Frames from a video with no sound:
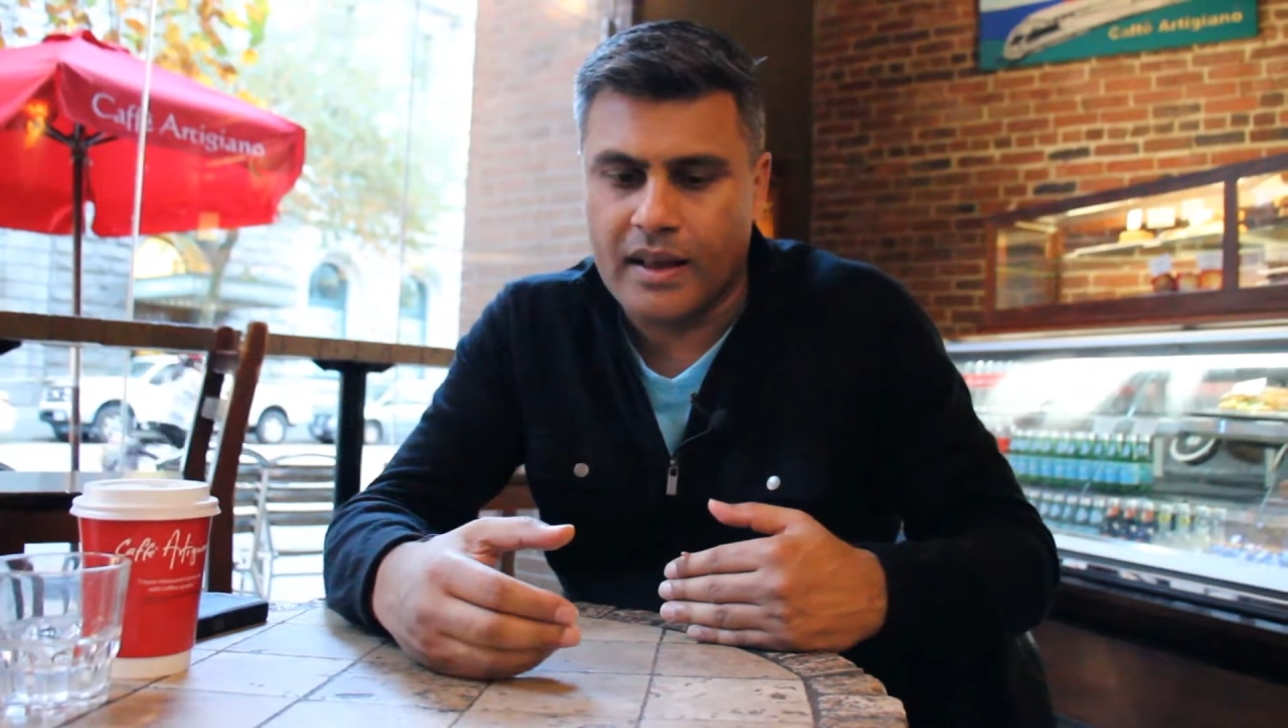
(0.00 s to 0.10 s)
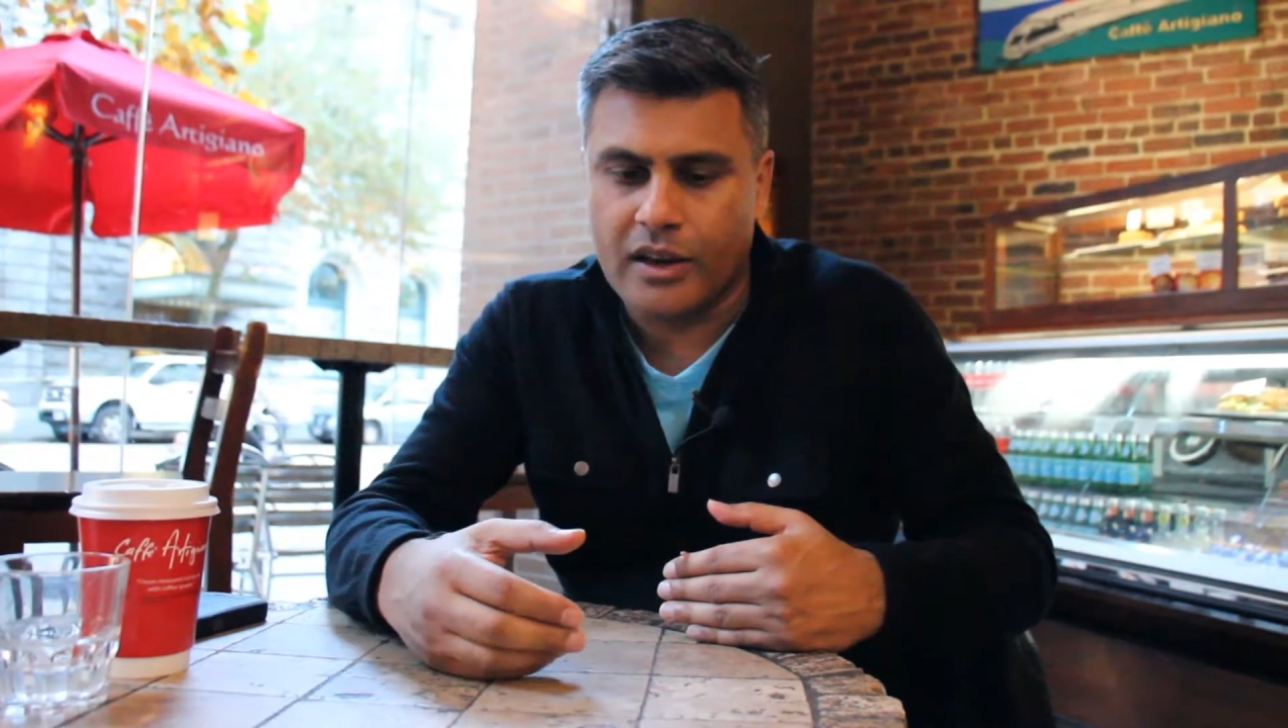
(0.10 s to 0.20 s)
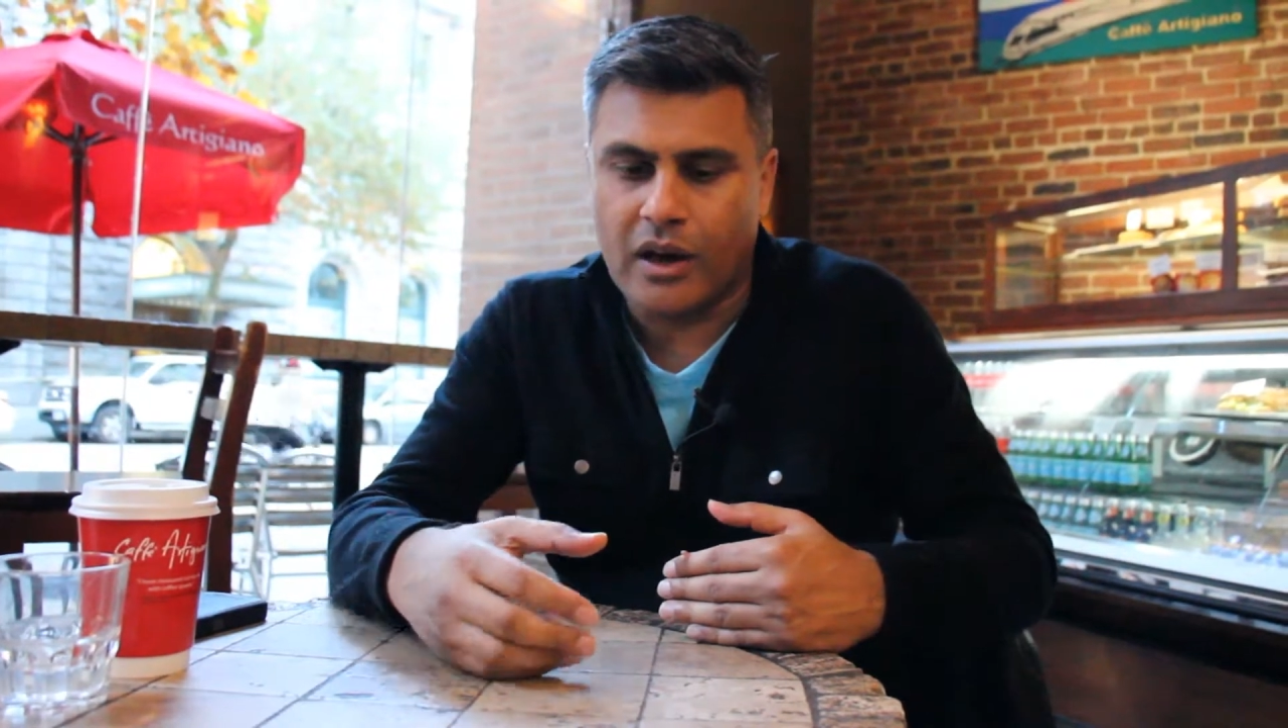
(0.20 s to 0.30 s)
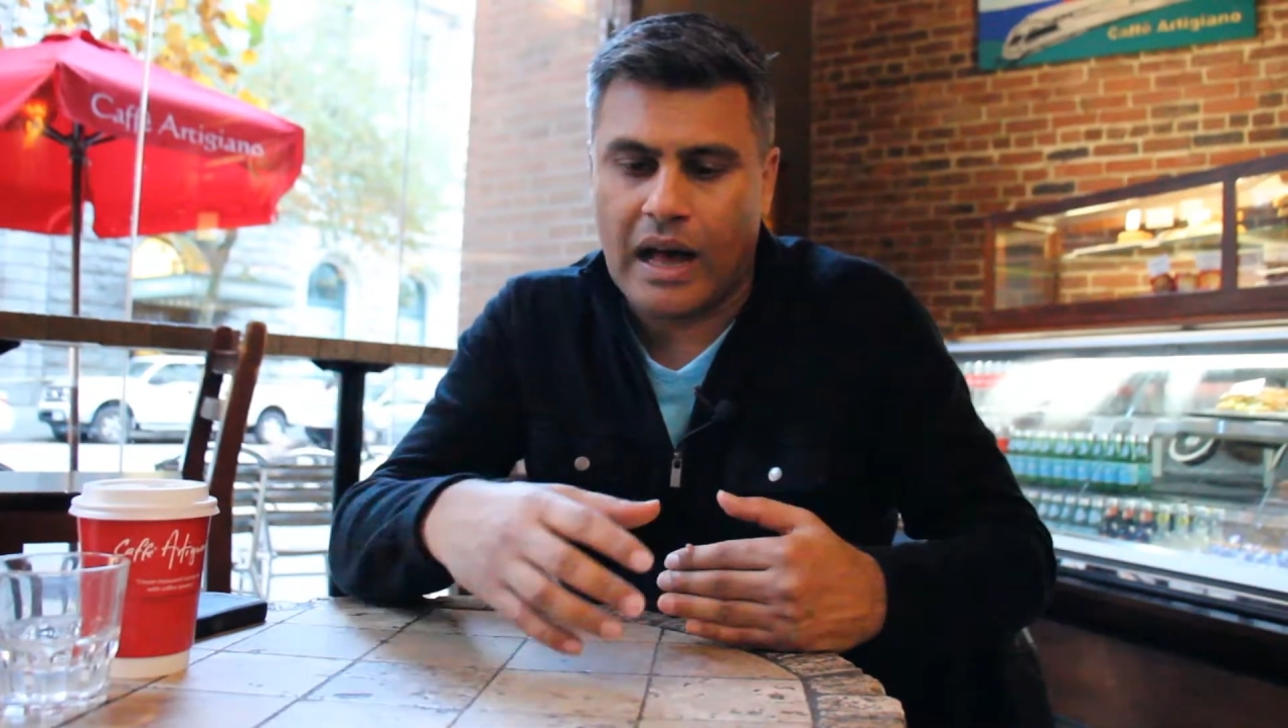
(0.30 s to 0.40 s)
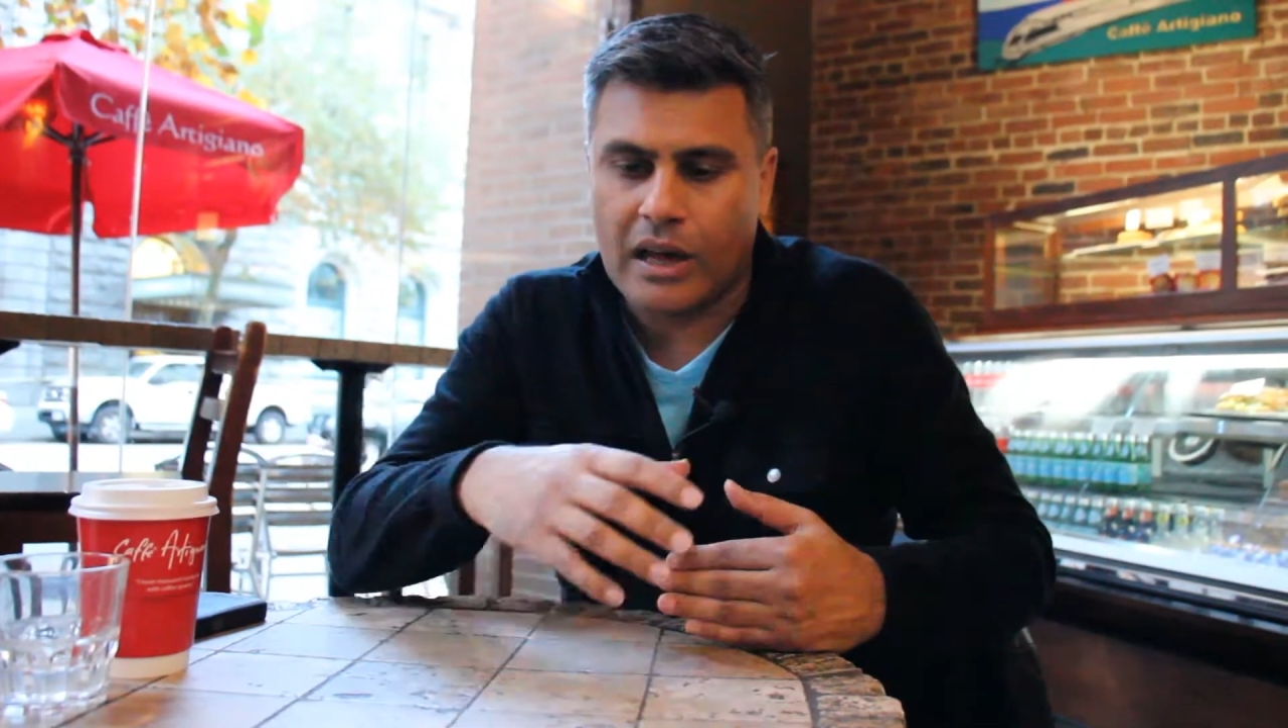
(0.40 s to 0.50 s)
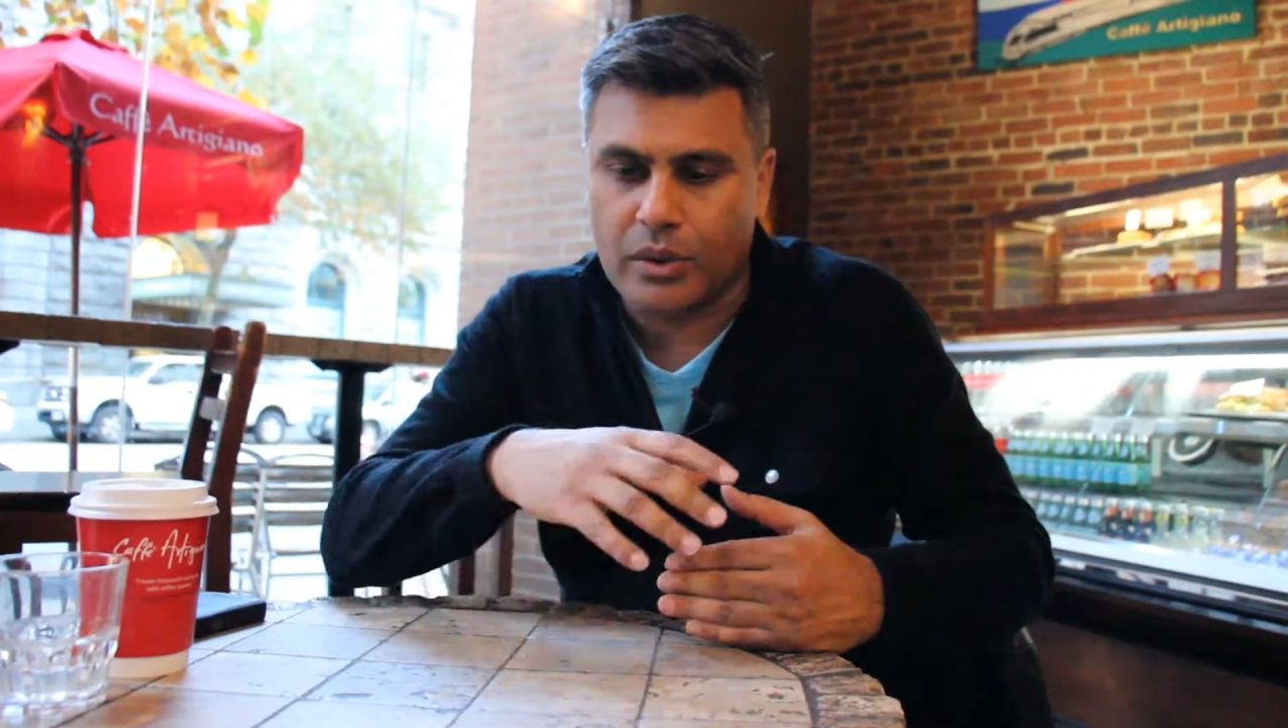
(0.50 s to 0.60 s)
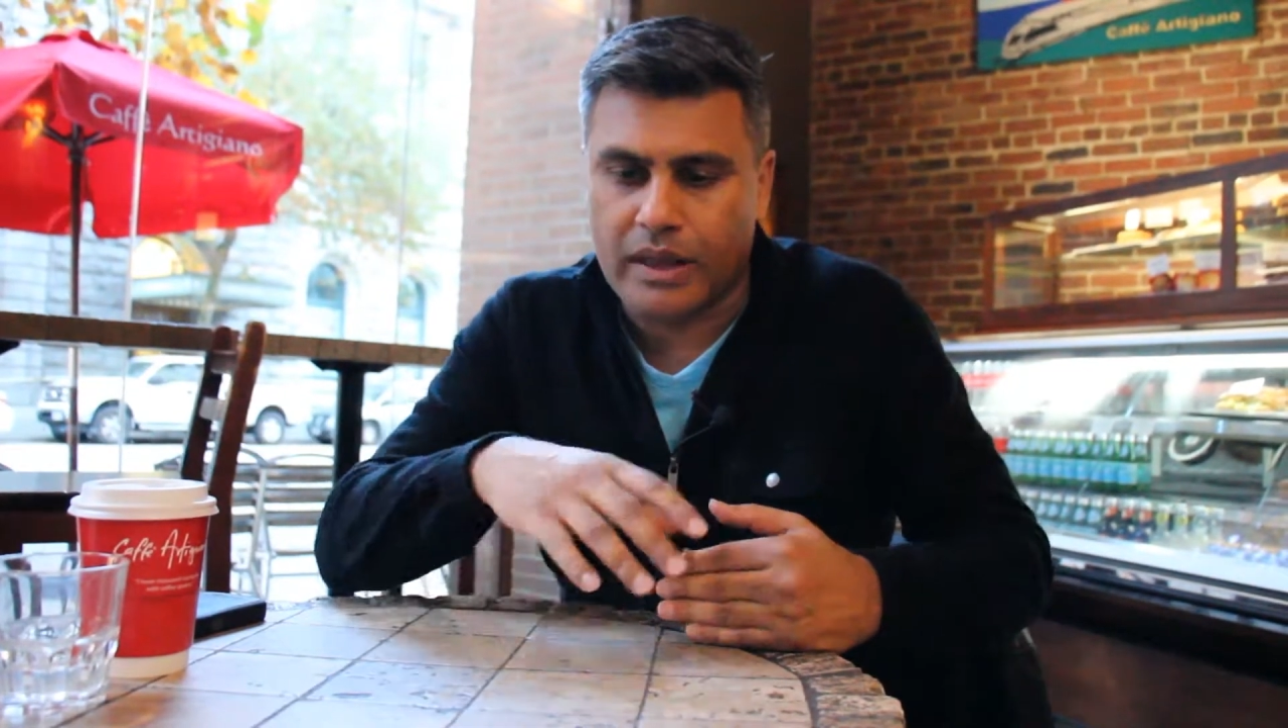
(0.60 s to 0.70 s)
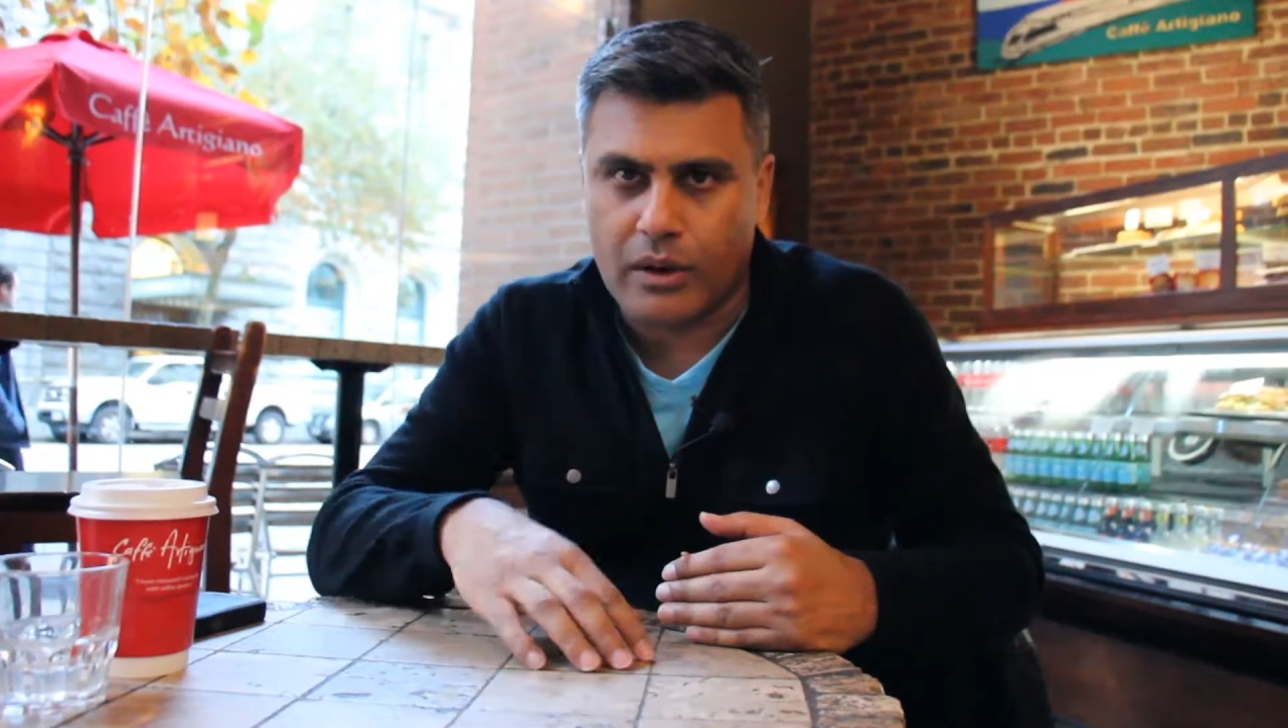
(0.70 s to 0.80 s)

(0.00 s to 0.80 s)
You know, how do I